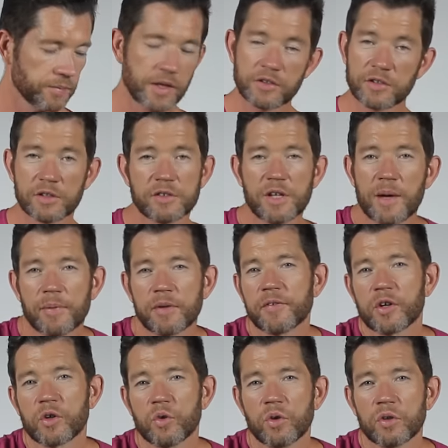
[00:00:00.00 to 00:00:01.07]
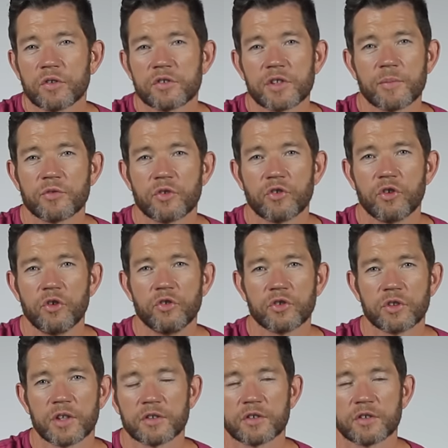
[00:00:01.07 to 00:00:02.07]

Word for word: That's an example of a chord substitution